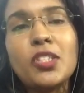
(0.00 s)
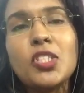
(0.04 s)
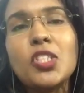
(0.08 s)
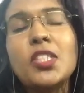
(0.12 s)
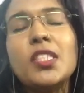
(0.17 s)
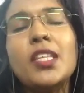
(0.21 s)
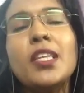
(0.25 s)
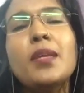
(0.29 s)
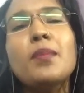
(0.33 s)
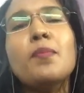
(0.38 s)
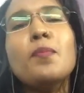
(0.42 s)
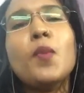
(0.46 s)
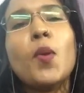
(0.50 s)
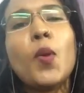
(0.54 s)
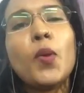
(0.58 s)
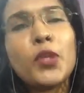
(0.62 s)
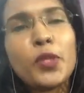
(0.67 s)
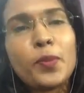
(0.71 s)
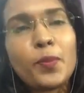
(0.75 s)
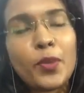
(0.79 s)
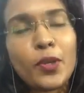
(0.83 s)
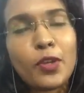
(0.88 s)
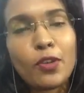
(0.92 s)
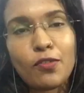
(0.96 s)
She's an
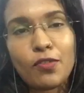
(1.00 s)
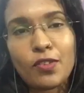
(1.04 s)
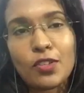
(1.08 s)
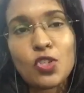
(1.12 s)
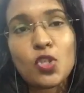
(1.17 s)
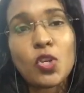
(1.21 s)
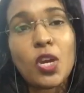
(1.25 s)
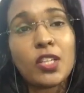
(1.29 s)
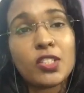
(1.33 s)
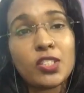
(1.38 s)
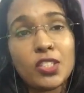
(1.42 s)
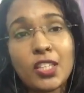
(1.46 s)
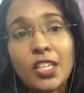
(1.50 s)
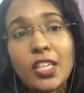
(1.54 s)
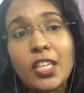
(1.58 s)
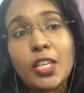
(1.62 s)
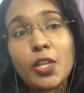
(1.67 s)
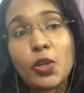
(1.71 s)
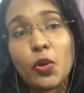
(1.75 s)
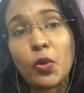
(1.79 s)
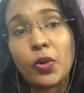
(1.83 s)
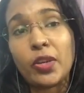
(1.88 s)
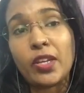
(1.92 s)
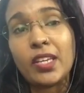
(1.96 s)
embodiment of a tragic
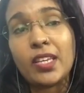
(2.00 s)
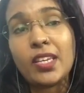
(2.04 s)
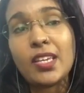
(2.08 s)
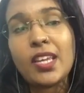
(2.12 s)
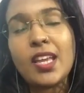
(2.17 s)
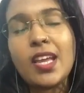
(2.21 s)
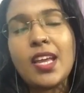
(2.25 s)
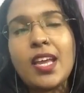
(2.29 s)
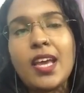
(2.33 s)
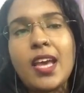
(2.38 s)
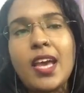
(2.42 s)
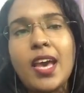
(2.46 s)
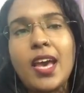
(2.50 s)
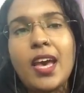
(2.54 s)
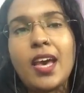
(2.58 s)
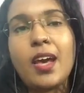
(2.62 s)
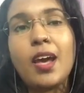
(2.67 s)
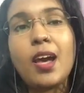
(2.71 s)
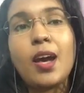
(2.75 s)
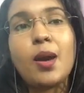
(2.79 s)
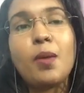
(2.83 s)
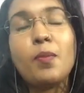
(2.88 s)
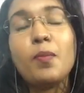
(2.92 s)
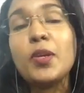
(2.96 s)
heroine
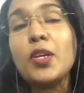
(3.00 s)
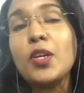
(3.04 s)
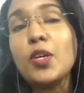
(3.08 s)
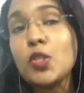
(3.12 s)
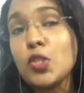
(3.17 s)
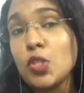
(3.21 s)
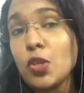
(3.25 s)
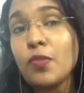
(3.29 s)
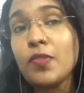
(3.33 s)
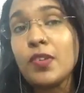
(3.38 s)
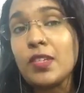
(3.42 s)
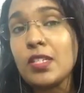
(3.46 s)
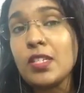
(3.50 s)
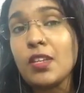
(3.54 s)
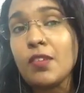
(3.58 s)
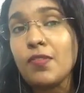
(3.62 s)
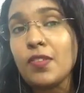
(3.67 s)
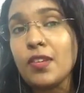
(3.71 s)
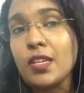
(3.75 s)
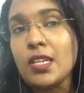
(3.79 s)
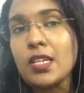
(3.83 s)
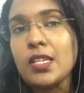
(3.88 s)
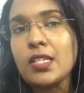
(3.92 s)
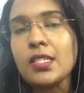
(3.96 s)
because of her
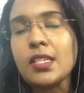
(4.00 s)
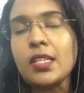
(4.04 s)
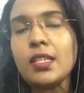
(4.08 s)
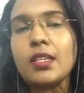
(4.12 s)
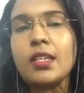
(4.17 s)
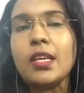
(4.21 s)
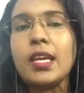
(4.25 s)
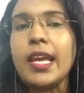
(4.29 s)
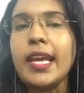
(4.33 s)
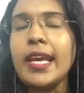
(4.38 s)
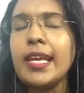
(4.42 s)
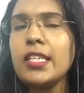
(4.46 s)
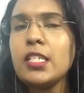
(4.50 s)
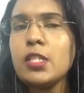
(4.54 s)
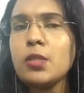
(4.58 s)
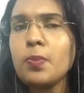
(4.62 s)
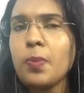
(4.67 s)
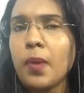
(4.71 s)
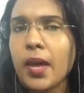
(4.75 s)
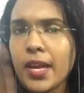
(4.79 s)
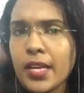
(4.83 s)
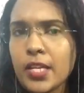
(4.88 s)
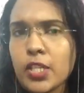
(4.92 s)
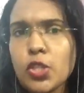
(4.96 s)
sufferings, and in
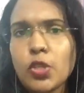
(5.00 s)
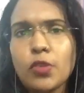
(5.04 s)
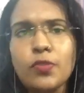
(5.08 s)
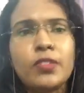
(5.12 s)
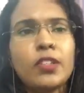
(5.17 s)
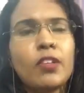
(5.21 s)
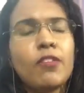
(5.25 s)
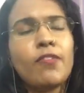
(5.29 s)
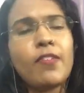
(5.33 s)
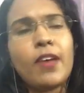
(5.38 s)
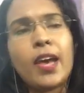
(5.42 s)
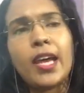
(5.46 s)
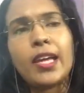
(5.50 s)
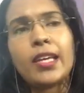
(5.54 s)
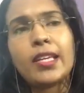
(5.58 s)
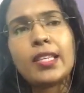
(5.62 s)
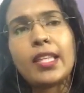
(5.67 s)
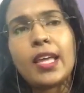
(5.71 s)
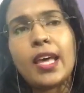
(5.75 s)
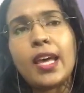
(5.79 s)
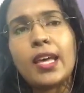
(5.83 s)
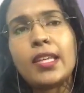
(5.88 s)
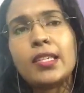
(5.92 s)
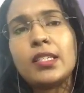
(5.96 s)
spite of the fact
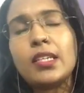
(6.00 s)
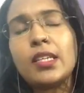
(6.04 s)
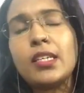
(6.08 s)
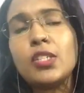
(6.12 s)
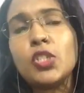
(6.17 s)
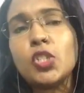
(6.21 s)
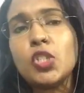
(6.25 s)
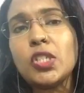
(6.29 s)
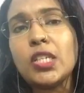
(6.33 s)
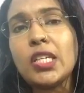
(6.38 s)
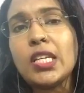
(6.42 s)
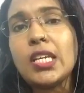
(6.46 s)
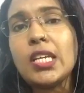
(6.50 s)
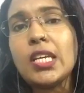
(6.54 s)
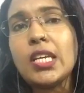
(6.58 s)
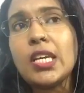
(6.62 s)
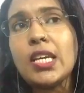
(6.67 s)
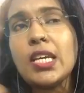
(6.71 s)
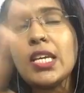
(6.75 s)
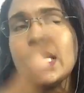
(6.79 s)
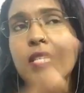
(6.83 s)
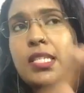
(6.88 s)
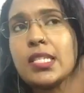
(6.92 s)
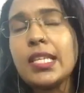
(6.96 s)
that she
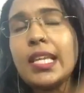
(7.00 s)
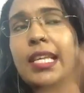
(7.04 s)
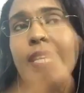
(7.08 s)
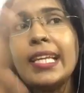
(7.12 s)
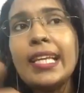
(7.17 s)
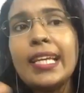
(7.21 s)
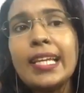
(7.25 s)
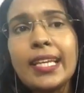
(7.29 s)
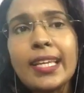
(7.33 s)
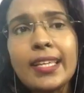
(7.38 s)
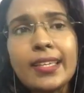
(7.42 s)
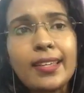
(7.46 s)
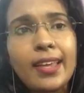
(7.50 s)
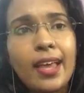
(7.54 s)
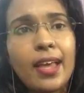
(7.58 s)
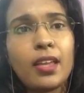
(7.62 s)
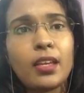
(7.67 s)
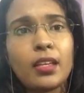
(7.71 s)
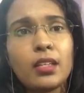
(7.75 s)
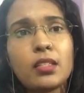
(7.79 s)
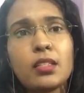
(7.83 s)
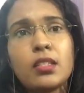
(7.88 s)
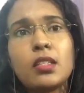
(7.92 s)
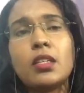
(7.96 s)
is the leading
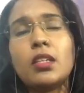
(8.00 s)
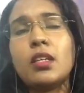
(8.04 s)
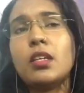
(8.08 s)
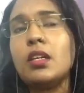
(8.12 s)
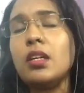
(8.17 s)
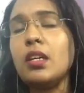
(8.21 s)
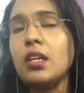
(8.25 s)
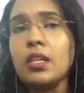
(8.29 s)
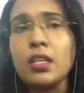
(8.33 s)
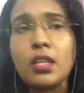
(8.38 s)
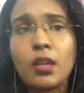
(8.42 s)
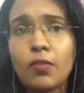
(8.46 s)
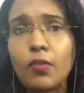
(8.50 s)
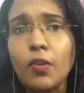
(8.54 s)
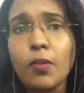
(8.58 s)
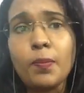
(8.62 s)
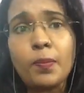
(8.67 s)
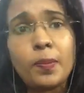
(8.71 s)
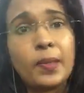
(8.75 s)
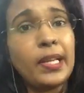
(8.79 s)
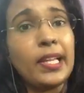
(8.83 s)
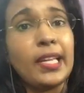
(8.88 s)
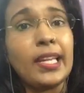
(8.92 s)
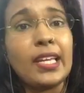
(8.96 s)
character in our
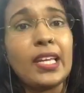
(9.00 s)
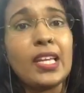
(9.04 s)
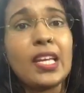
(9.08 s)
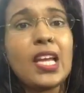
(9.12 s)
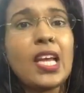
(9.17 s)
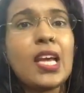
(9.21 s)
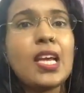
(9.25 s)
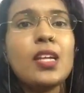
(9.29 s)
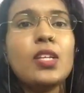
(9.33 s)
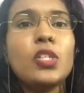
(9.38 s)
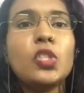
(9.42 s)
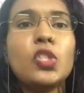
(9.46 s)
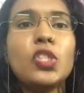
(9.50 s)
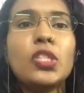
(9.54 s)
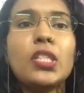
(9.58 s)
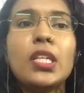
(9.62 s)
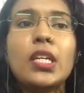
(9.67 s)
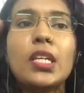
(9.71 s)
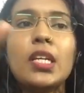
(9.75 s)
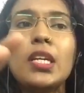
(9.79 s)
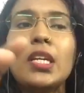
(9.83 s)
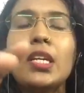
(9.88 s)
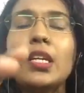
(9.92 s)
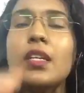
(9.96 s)
play,
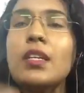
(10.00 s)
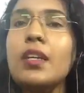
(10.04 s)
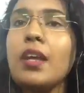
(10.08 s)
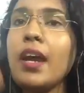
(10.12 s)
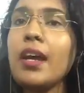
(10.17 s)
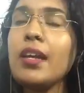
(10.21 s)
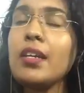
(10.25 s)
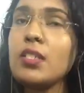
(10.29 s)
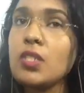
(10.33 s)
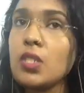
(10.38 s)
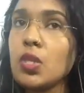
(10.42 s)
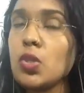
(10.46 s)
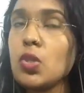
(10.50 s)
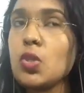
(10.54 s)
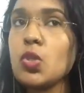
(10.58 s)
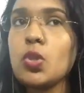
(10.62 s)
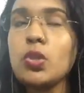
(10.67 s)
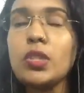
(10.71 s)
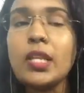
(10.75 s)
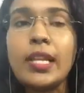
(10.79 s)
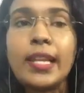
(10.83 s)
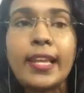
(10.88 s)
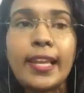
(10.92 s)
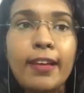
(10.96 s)
she rises to
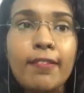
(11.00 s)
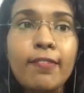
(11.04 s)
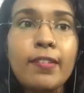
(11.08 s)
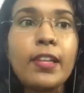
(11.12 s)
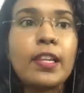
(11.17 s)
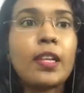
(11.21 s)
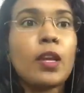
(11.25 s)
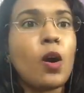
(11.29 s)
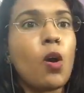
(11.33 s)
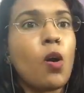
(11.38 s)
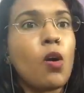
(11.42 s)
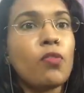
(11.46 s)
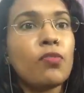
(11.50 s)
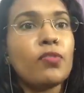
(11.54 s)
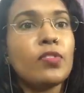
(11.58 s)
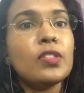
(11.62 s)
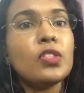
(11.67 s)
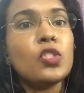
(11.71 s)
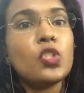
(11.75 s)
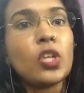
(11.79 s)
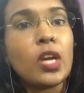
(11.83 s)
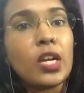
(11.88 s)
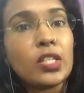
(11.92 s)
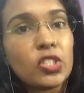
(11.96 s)
the level of a
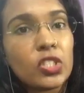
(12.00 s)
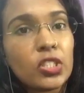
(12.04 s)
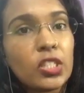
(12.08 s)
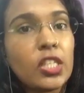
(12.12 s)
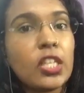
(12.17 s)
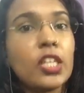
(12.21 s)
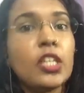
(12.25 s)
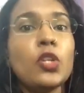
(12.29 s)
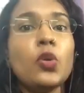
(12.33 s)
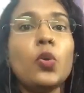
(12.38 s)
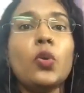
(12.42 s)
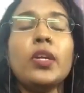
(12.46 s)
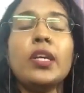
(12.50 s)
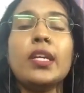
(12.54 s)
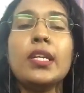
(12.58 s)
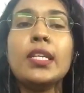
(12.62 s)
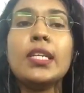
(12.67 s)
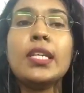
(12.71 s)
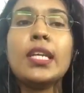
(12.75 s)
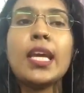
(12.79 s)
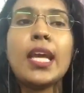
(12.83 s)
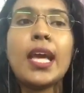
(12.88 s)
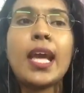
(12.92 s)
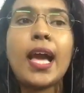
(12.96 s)
tragic
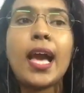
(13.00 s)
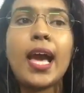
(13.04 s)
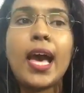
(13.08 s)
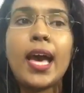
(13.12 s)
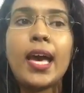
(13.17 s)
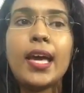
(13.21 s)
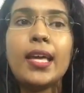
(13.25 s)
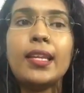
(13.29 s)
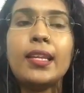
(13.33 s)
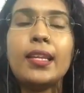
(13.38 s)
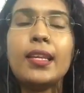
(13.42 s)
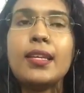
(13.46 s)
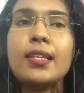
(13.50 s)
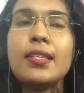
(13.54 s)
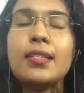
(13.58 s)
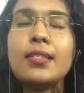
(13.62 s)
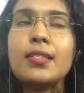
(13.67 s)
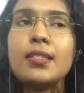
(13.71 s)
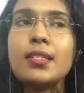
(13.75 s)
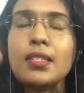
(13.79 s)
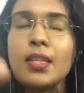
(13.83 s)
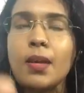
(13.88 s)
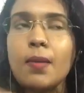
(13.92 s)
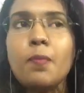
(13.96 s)
heroine and
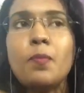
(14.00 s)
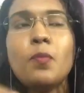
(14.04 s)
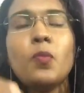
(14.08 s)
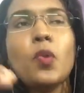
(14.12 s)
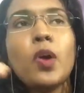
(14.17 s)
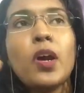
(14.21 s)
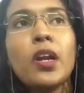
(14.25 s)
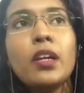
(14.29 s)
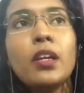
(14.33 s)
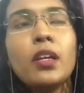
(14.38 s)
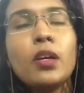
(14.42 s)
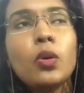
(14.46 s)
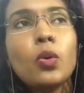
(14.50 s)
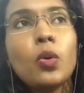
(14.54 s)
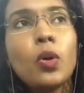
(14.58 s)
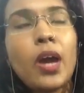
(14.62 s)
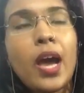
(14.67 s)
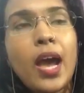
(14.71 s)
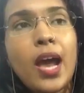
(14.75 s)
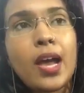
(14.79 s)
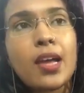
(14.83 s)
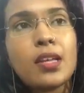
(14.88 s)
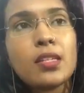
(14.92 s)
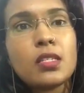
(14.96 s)
someone who
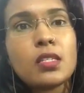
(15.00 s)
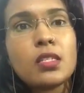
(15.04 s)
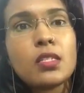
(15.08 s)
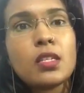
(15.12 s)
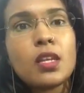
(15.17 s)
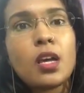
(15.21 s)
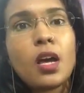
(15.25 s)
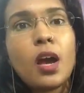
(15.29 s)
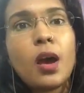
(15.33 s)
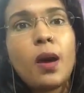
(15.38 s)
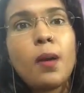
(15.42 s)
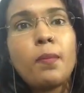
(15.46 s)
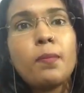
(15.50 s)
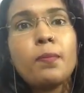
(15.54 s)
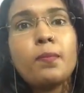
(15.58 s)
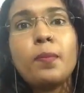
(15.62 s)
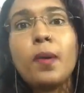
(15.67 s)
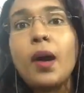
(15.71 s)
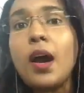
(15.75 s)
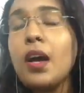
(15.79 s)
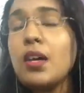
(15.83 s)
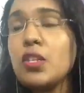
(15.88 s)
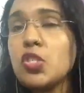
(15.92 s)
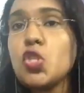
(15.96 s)
has
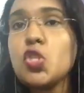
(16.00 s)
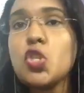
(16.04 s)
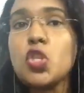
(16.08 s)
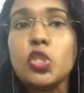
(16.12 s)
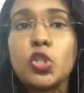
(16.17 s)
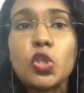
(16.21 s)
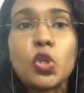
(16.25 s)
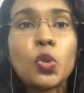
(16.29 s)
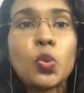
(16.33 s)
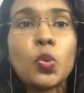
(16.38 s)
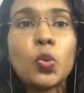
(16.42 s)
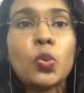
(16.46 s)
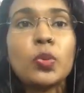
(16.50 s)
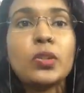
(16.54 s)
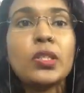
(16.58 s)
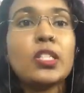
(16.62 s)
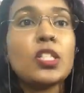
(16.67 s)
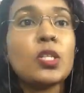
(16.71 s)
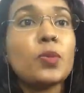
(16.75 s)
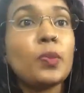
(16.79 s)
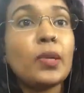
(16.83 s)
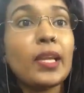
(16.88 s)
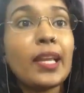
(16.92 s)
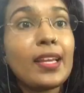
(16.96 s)
passed through the
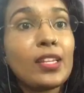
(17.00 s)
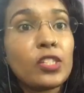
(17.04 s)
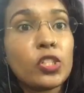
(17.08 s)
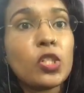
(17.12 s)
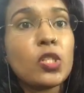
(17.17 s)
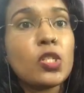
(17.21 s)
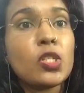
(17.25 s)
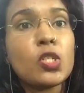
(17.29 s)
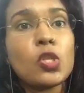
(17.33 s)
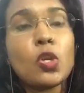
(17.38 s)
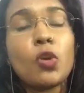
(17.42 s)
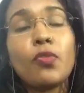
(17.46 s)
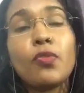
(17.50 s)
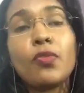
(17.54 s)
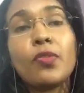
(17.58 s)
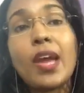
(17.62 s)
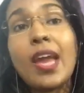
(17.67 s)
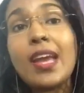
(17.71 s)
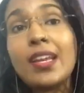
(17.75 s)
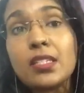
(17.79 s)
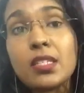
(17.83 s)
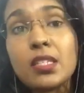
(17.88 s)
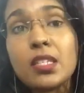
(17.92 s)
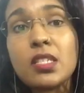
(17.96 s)
tribulations of
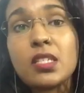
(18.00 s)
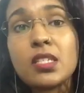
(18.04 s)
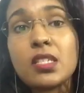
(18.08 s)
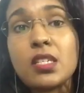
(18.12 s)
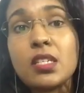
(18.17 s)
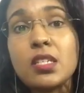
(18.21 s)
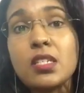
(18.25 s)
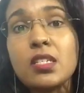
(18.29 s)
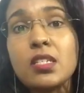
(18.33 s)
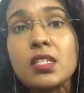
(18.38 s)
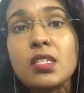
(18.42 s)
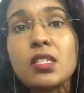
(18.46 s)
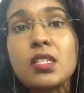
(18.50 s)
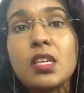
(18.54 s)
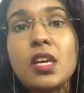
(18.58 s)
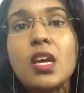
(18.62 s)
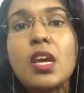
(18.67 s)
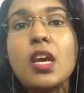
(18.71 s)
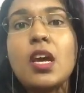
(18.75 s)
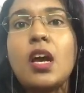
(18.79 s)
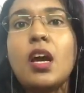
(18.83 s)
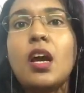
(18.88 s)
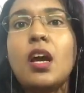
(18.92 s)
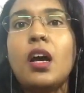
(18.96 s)
existence
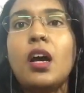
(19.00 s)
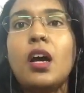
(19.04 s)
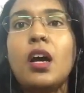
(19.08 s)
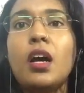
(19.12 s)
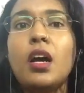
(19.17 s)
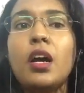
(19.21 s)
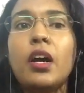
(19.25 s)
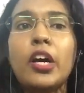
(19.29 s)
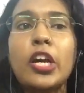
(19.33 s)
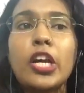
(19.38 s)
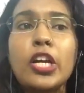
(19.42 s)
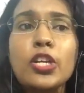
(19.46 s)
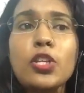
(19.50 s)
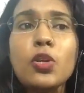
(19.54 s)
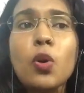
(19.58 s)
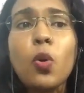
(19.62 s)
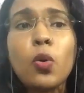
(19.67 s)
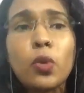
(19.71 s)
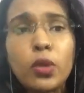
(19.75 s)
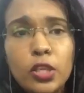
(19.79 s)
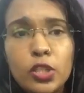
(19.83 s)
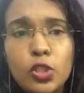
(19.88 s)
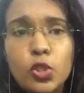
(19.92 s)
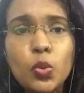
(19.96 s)
in
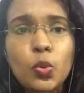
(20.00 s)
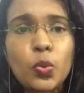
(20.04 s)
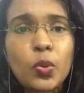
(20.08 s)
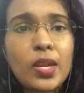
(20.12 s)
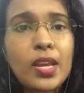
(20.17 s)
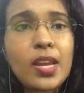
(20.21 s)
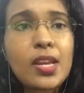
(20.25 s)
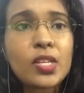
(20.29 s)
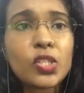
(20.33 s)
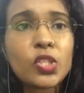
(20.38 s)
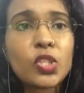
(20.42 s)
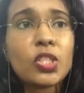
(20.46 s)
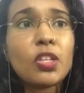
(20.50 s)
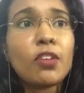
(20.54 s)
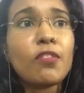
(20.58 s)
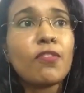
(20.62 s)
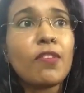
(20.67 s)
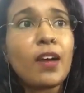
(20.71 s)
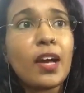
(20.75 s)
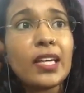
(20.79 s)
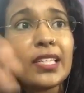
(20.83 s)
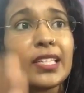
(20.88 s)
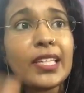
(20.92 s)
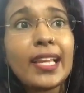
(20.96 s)
order to reach the
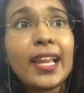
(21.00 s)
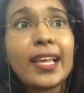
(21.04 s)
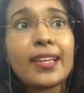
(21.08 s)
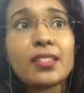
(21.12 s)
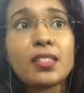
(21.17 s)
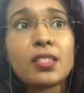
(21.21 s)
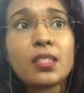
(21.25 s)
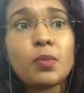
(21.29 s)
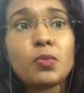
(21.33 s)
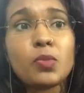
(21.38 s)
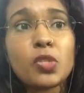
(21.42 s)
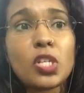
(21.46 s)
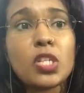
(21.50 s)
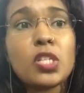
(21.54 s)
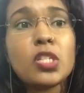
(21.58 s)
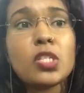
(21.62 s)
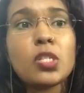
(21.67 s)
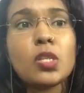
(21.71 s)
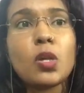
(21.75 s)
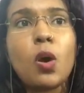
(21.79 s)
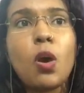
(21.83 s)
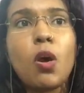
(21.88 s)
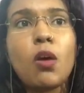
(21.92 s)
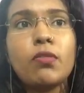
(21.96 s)
final
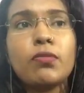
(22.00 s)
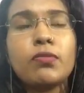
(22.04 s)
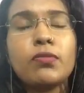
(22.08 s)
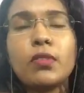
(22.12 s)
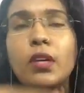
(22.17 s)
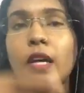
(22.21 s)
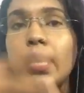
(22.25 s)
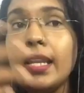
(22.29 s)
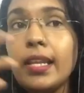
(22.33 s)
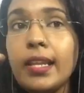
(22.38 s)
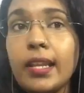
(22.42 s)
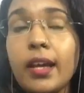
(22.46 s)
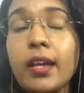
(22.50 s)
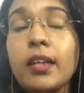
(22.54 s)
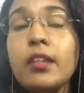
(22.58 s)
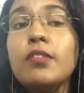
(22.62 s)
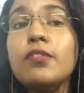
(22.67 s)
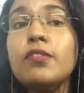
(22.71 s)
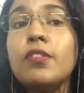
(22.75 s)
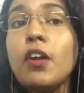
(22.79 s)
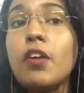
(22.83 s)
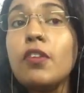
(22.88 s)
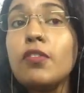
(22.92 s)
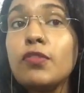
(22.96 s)
acceptance of
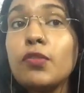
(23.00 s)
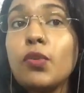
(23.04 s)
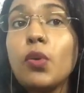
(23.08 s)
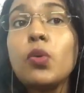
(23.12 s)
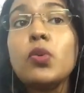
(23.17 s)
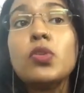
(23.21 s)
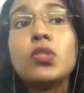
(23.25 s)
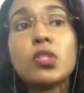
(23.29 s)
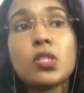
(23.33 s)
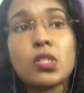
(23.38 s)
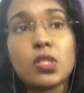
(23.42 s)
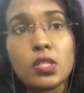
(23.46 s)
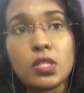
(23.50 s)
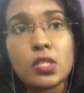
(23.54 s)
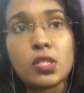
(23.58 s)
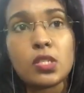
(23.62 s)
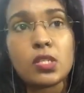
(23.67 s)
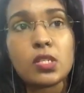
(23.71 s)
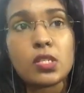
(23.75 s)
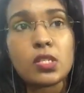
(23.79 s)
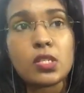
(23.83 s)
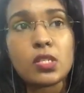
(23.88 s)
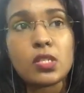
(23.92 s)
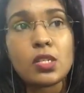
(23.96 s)
life
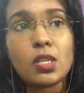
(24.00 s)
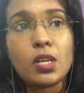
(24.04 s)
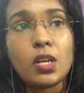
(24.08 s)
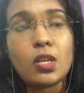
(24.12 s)
forces.